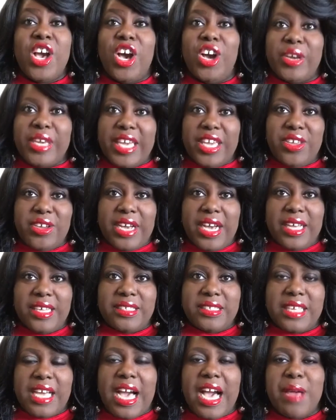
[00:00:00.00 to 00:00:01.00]
Okay, you
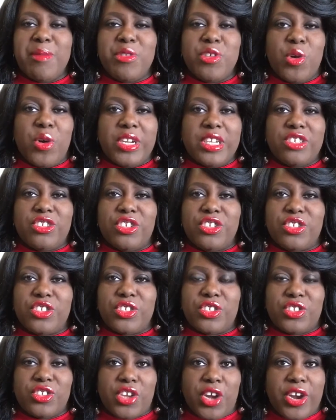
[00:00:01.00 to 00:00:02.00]
guys, I'm going to
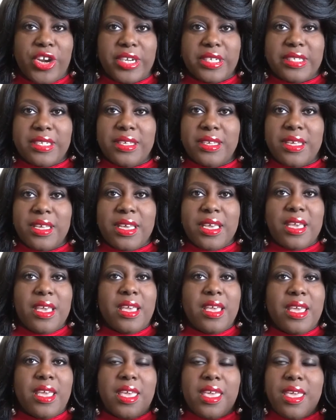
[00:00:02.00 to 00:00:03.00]
just start
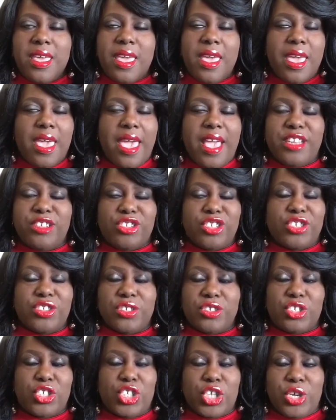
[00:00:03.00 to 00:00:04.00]
and
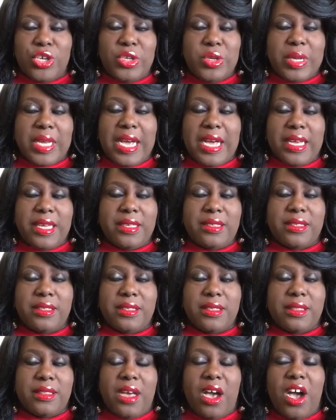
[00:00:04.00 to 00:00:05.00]
just show you guys
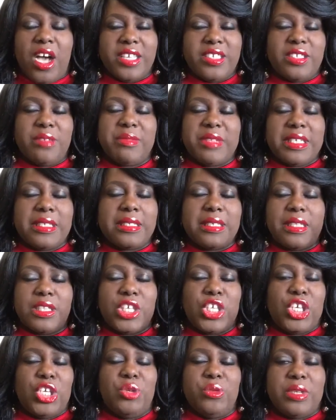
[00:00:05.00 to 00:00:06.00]
the awesomeness and the
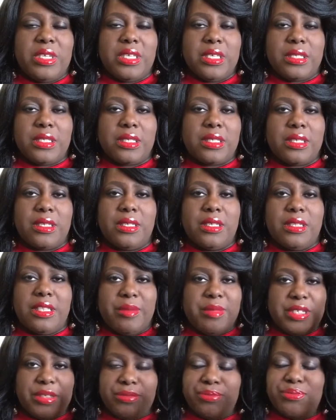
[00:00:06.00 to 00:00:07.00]
cuteness.
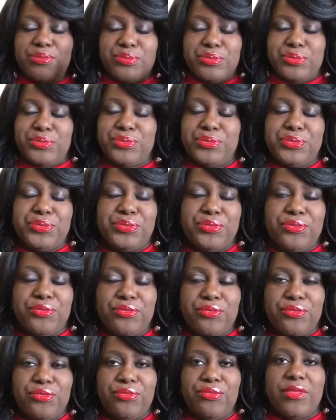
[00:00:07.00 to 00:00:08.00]
Let me,
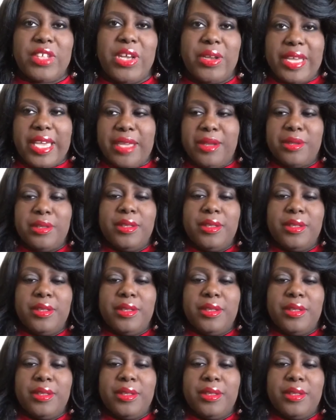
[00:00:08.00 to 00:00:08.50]
okay.